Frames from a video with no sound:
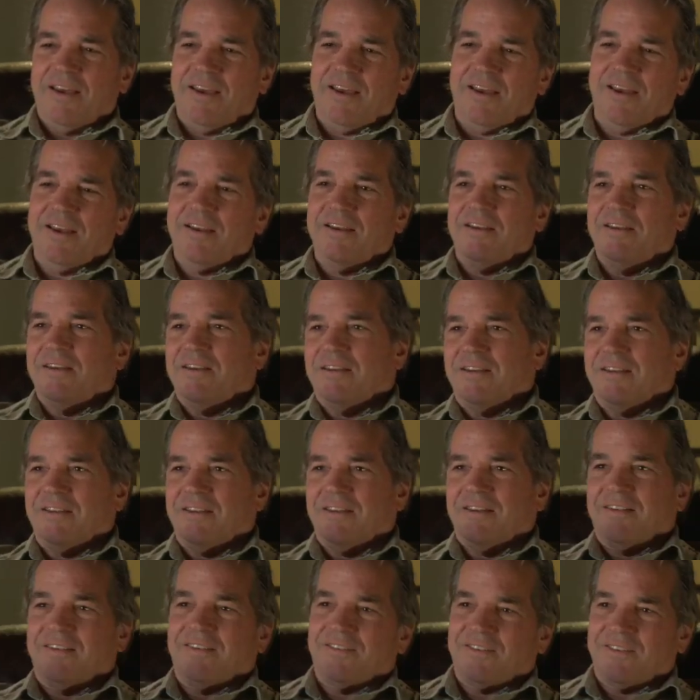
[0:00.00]
And
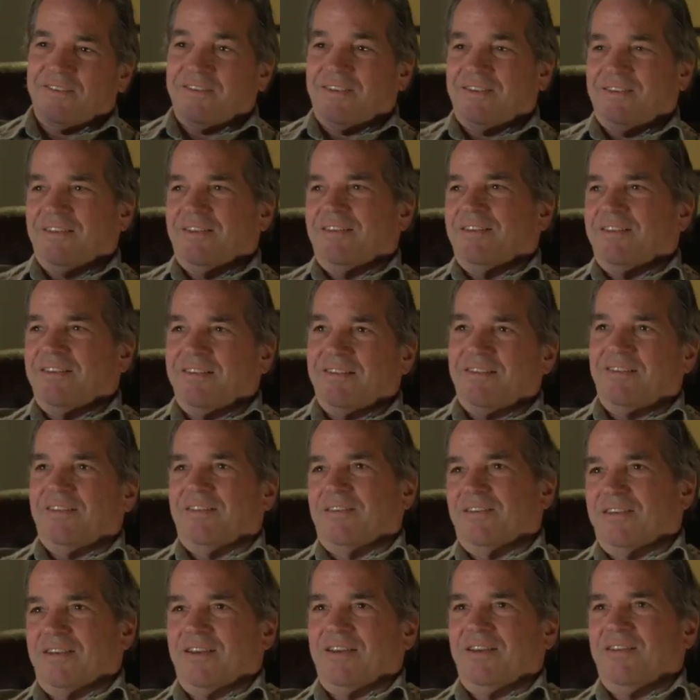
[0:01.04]
so I say,
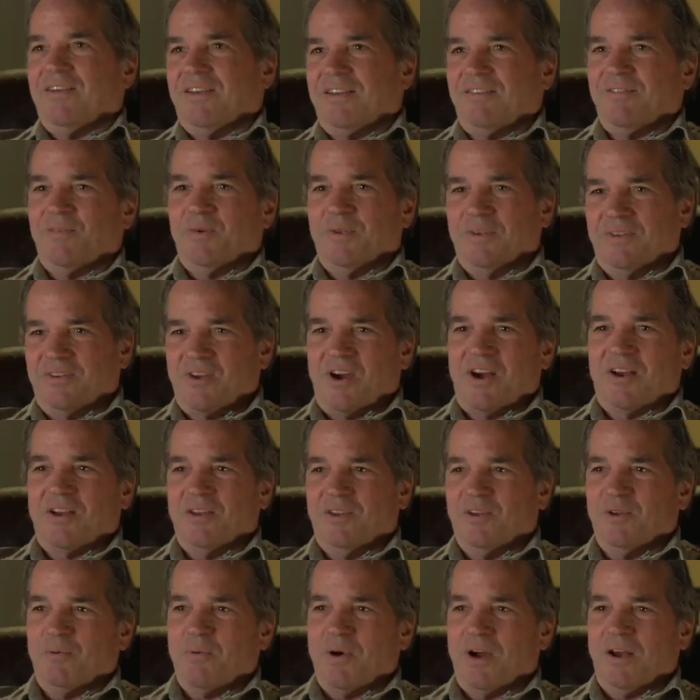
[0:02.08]
okay, and we talk a
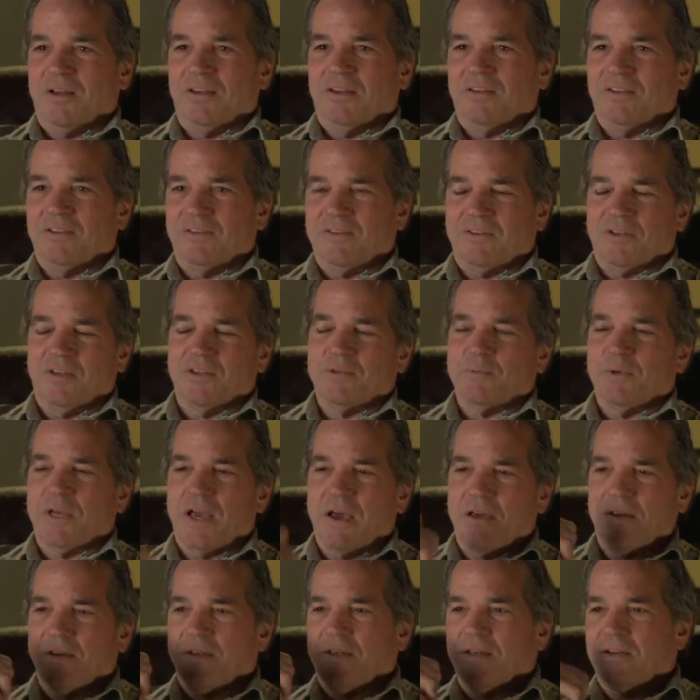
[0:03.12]
little while, and he tells me
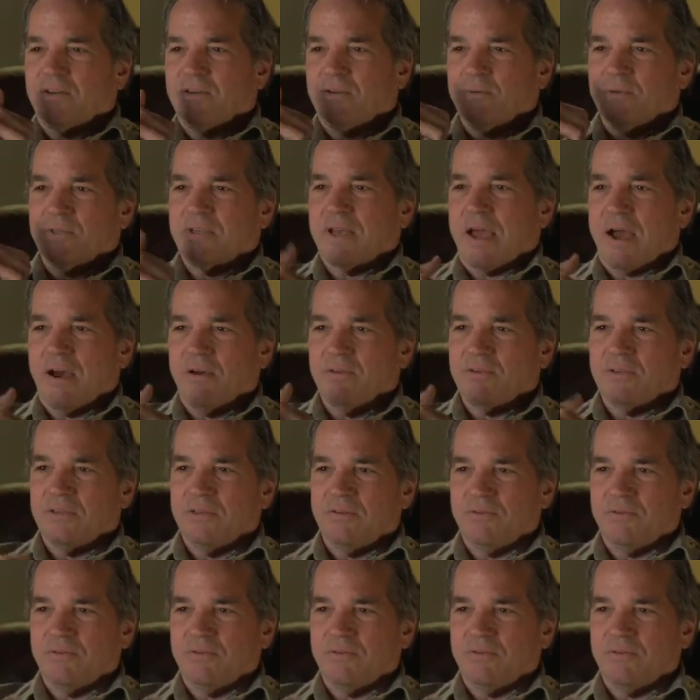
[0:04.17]
how to get to his house.